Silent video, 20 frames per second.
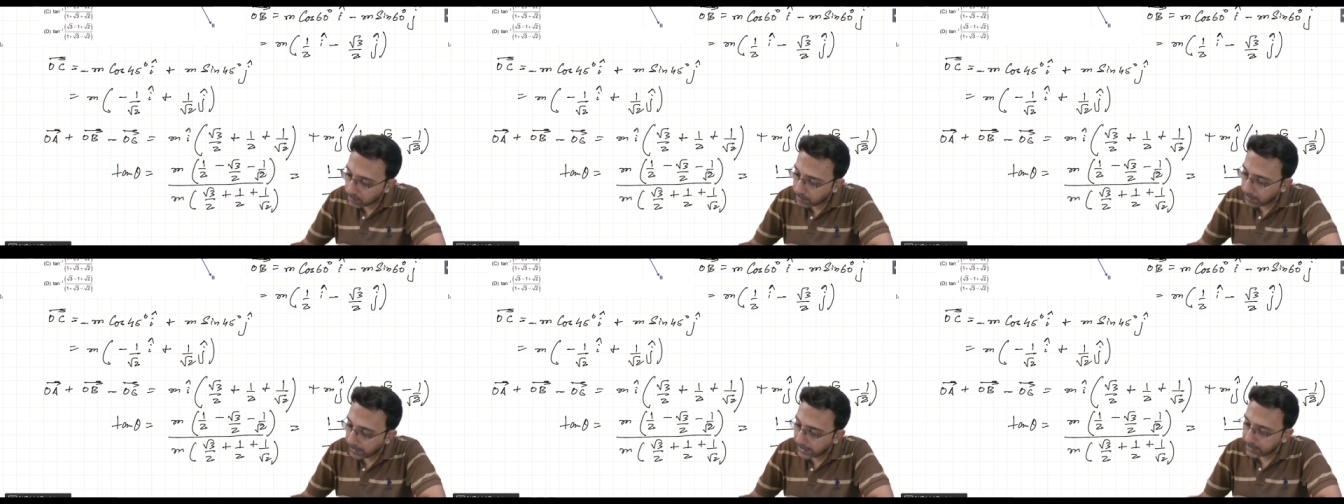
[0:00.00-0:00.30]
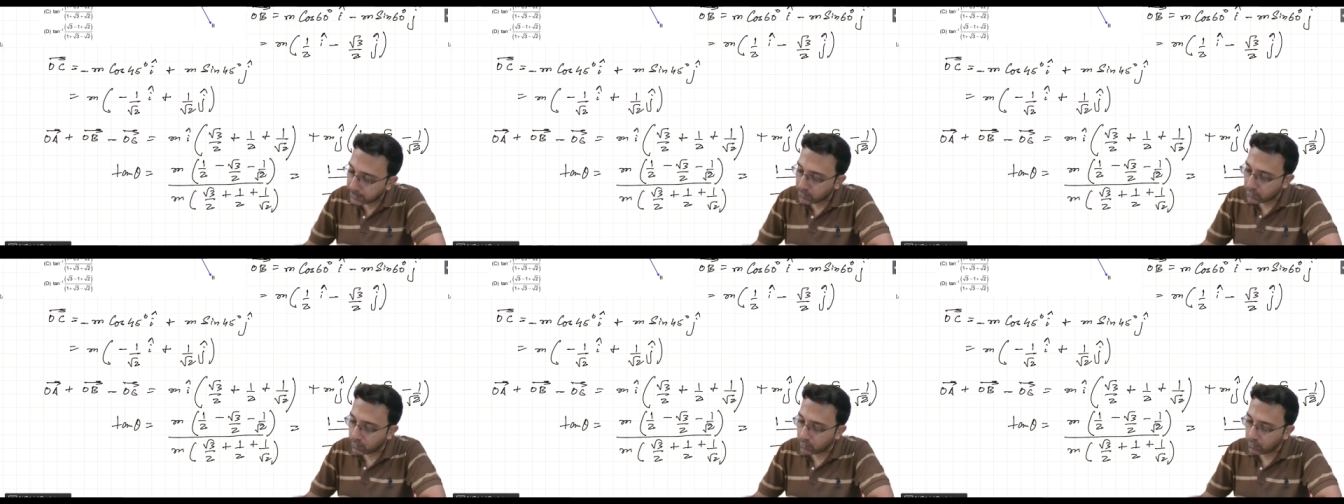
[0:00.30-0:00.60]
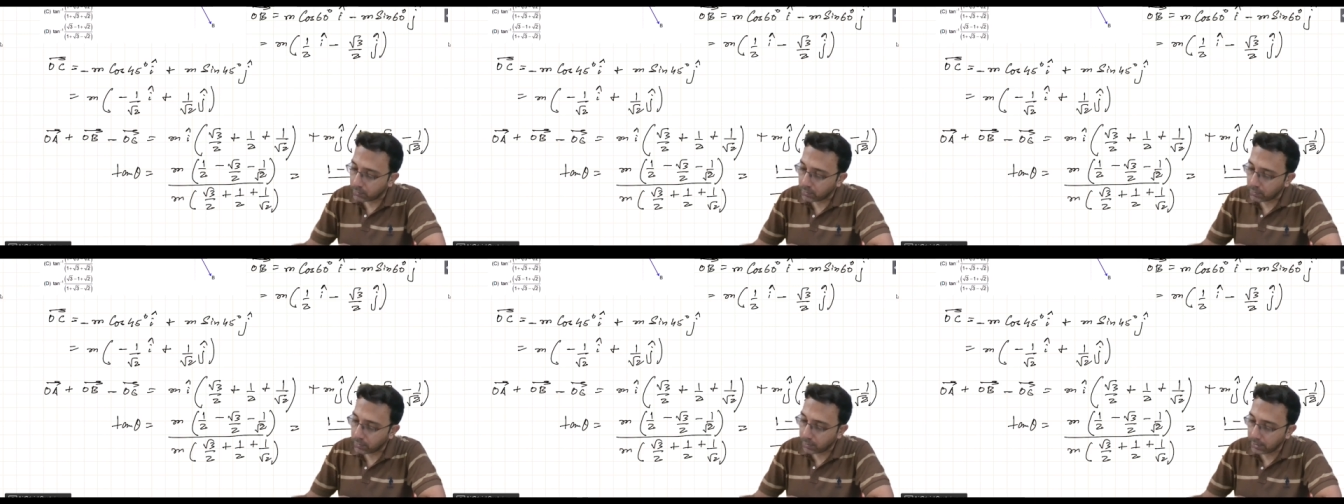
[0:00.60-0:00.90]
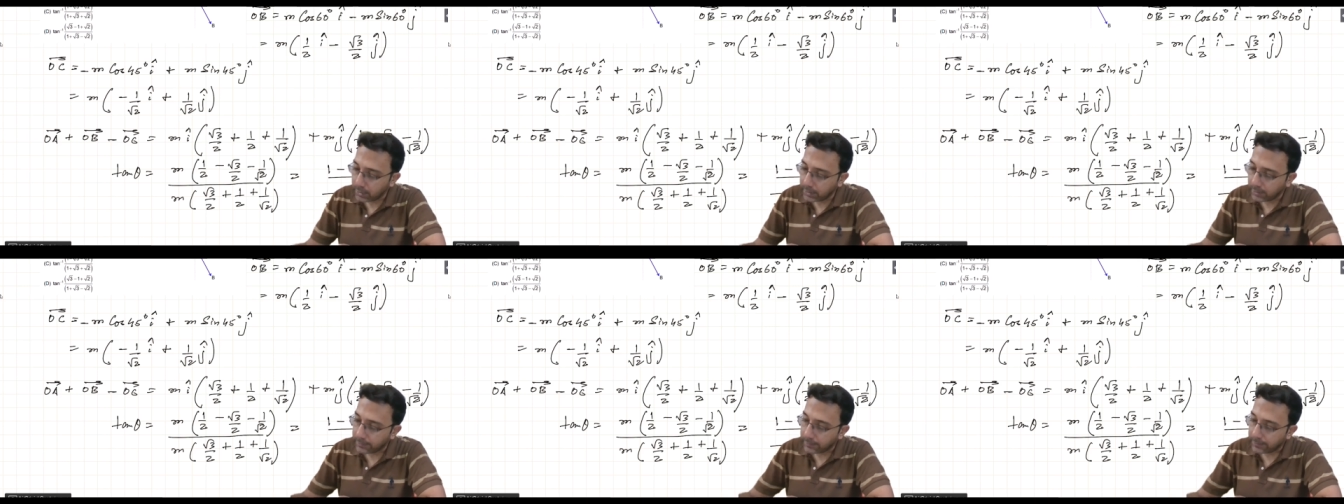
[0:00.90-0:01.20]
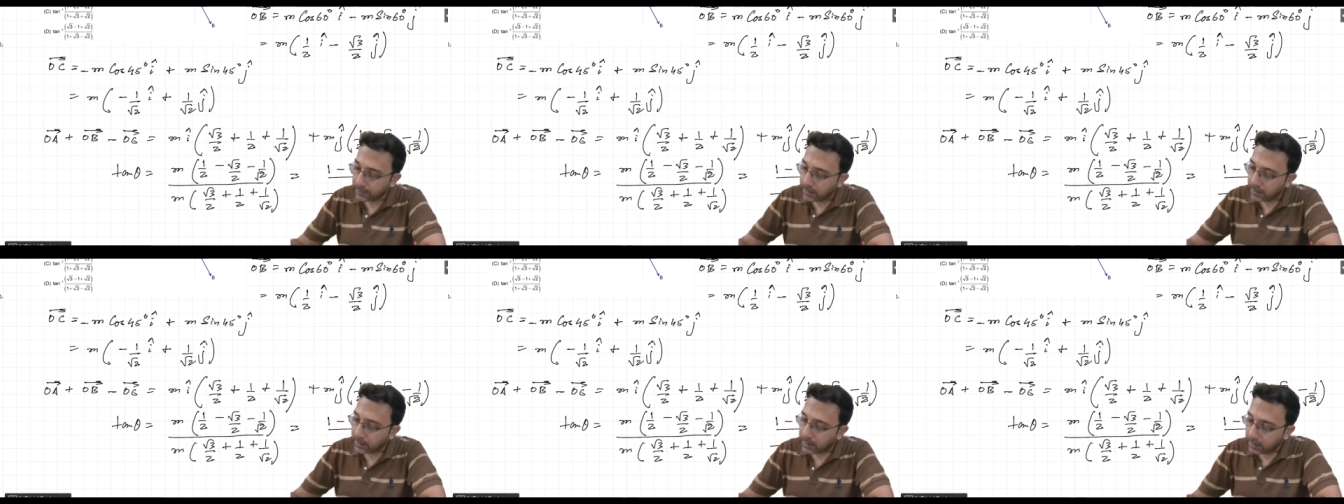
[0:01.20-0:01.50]
by 2. Okay,
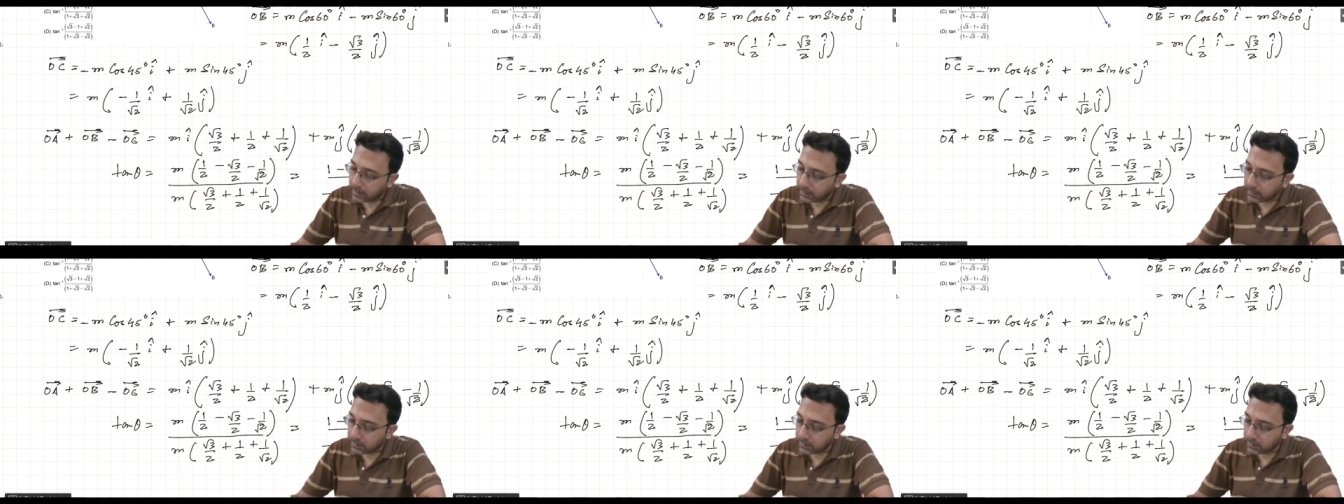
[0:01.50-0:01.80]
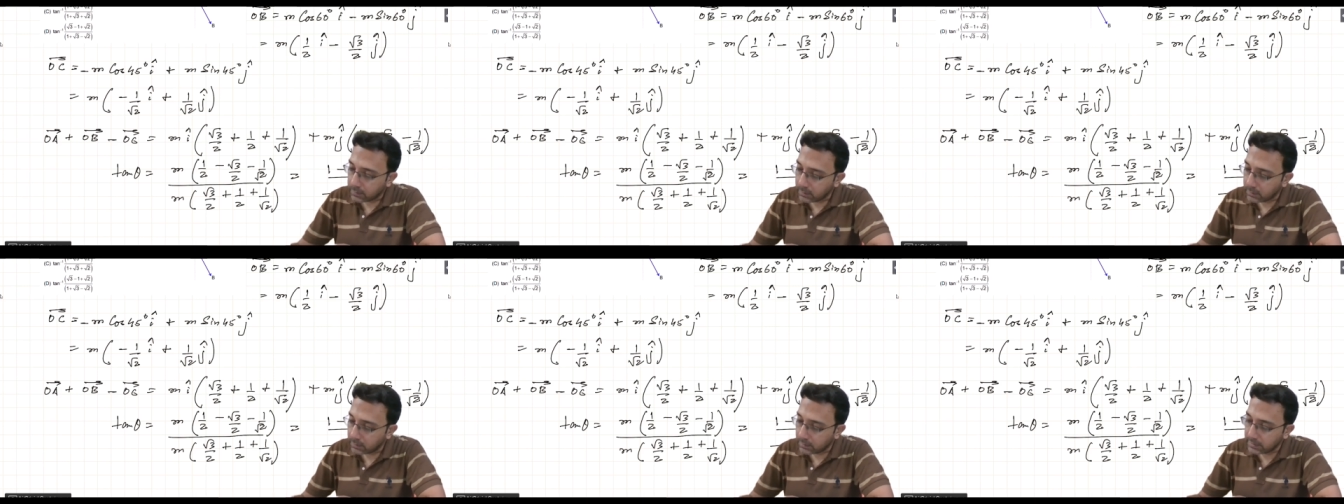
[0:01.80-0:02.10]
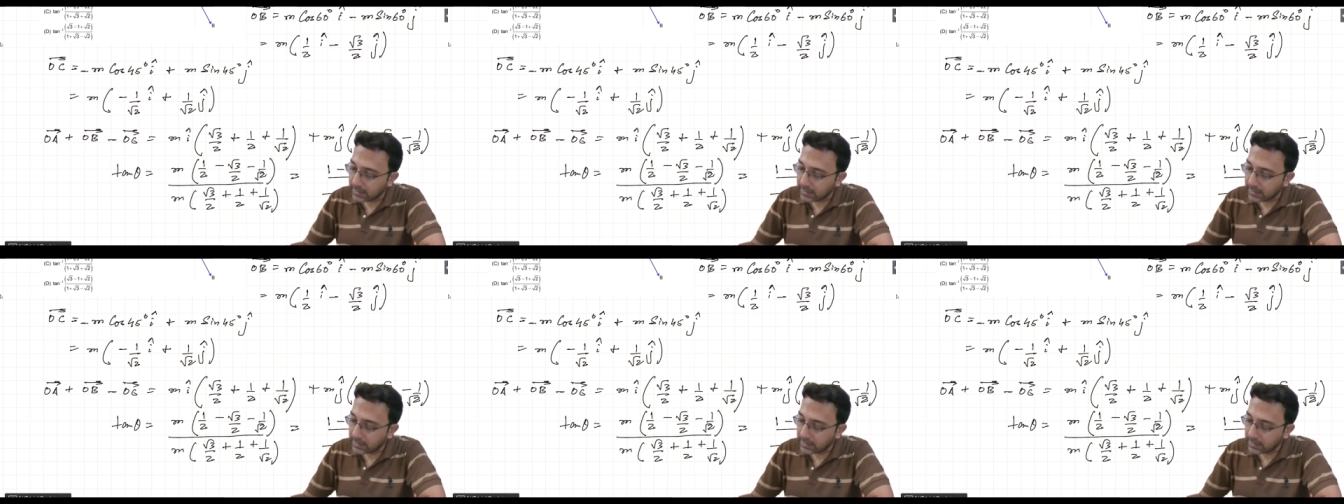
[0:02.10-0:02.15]
so